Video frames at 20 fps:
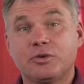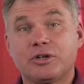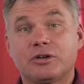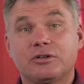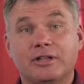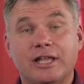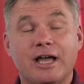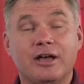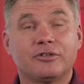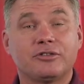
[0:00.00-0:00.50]
we are
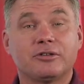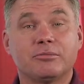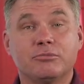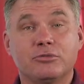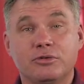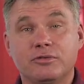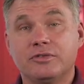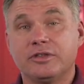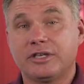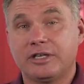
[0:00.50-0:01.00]
allowed to
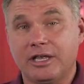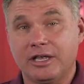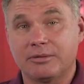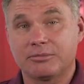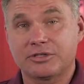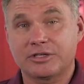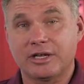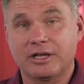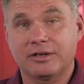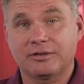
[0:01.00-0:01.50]
move the
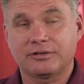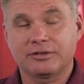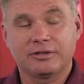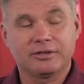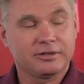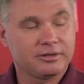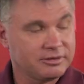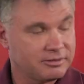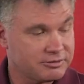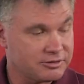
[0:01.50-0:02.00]
camshafts.
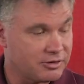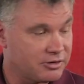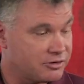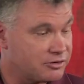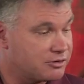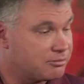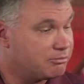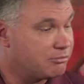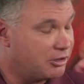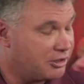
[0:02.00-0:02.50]
Sorry,
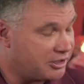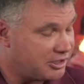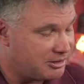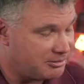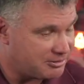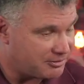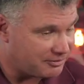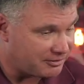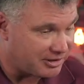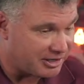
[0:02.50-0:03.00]
there's a bug
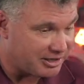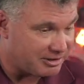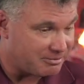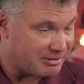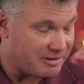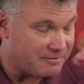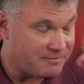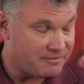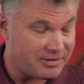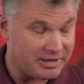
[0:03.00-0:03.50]
keeps flying in
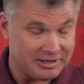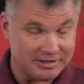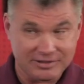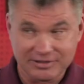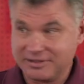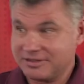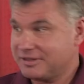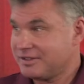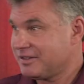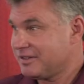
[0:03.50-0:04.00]
my
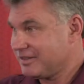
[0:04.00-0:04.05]
face.